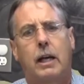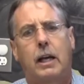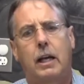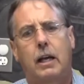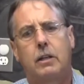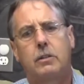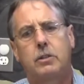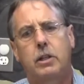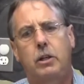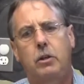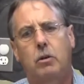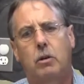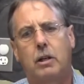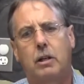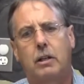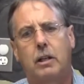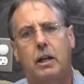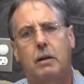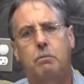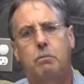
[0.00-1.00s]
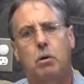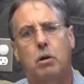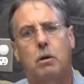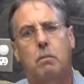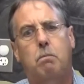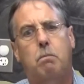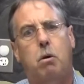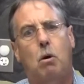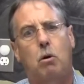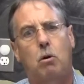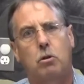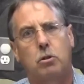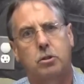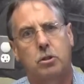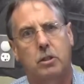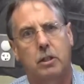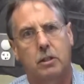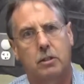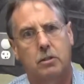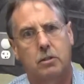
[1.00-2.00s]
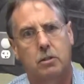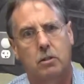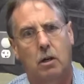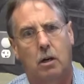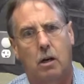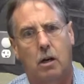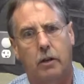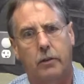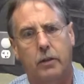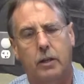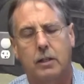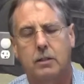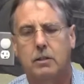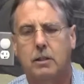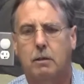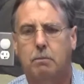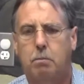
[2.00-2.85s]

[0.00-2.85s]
is that you can then put a poultice on this.